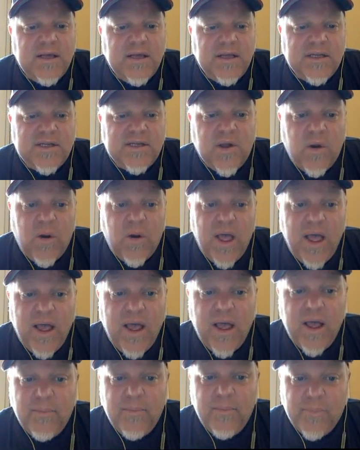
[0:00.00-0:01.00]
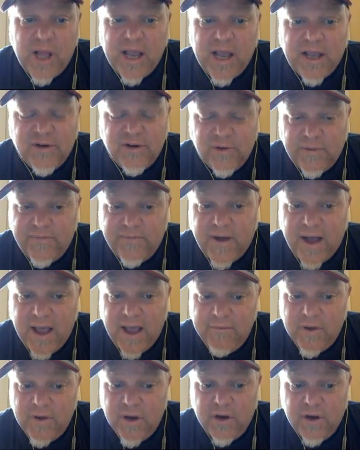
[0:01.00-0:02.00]
So, blog entry
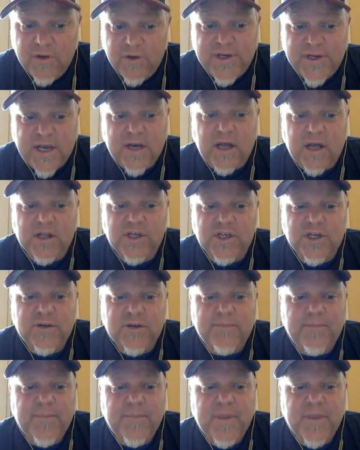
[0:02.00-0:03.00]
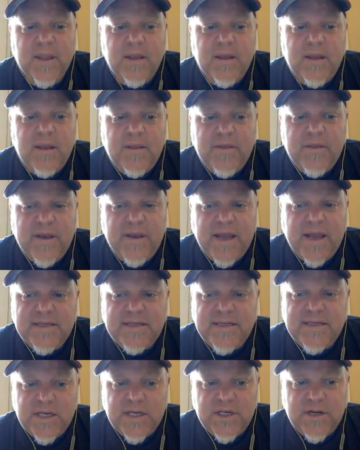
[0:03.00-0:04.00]
5, new technology. The
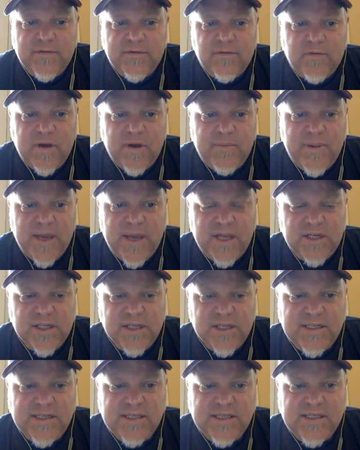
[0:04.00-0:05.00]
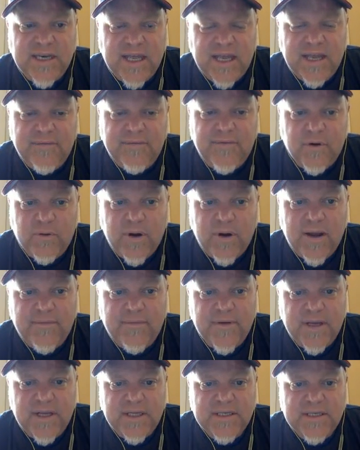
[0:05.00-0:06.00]
next section of the web page leads us into
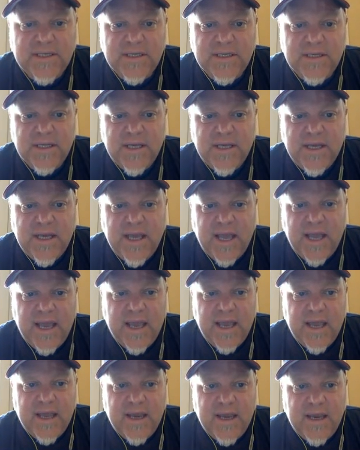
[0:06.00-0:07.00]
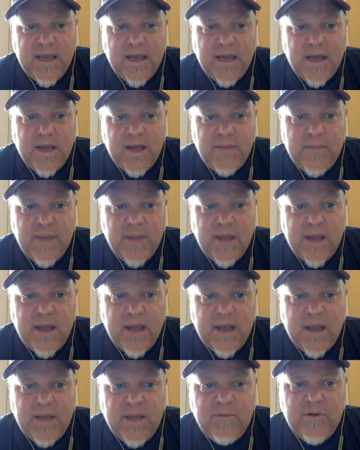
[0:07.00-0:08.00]
infographics, and
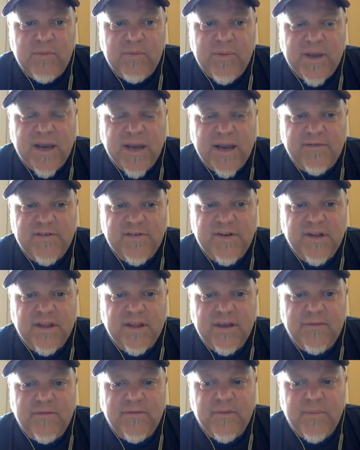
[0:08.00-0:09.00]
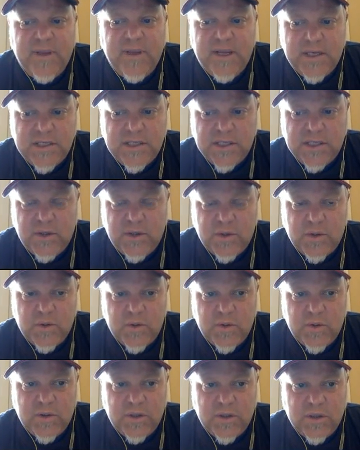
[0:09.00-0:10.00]
it would be kind of silly for me
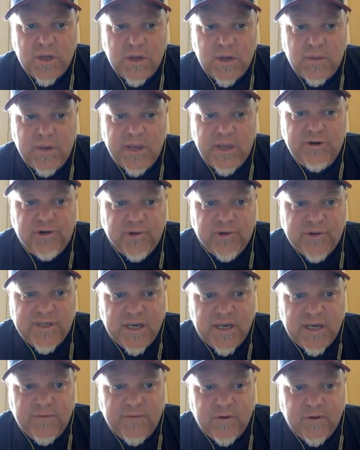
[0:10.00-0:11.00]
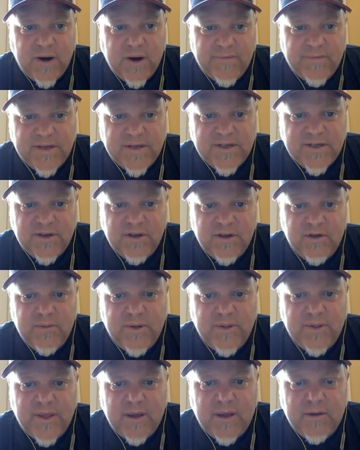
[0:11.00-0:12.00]
to introduce infographics to you
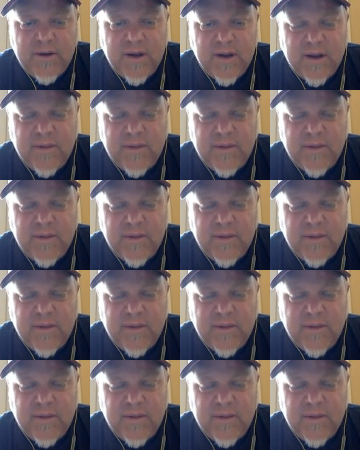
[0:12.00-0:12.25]
without